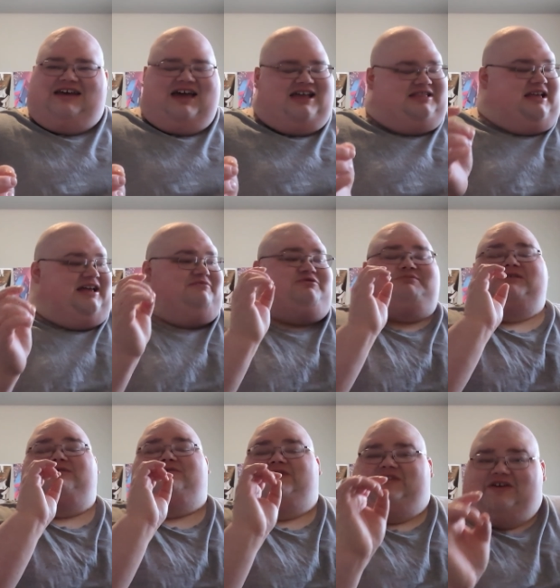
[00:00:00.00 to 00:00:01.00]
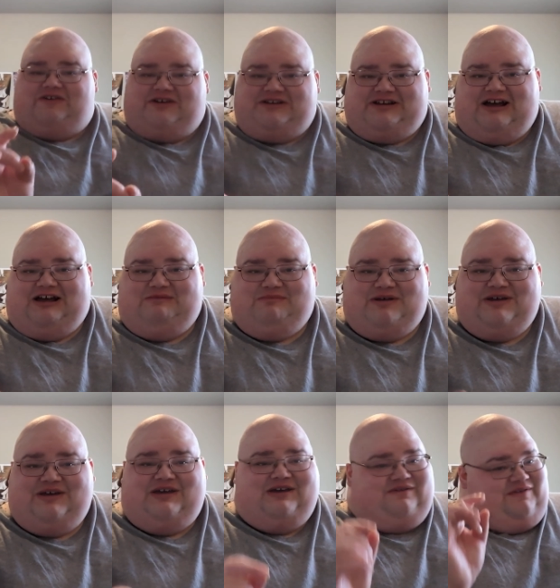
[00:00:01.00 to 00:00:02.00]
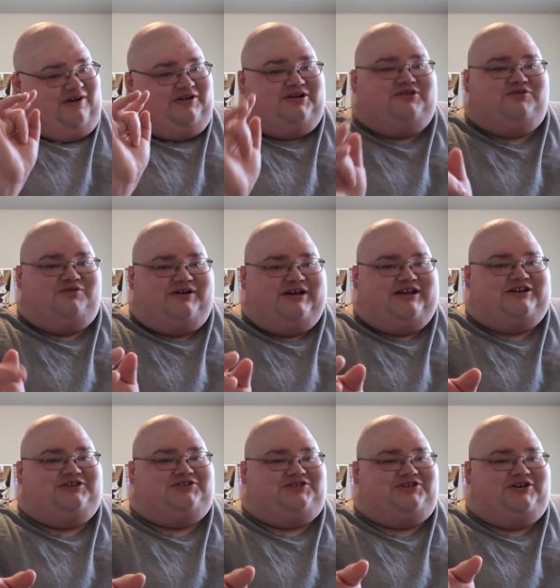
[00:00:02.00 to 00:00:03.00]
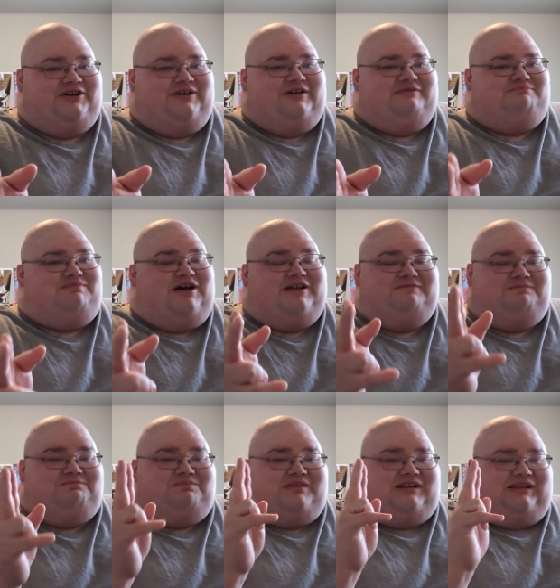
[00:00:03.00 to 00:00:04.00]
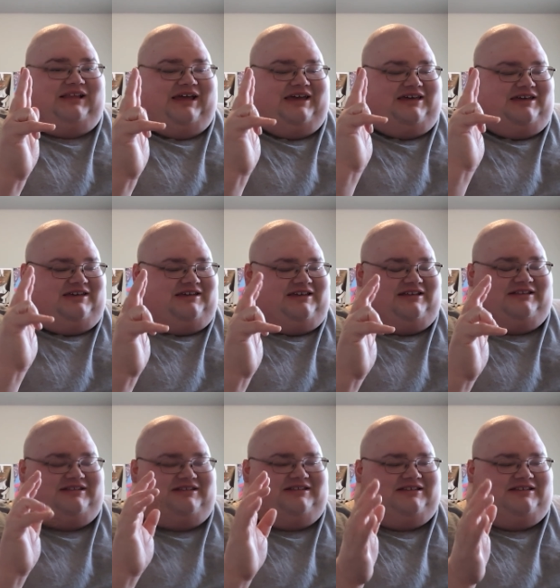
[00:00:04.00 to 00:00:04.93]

and that would be very dumb, very cringe, but like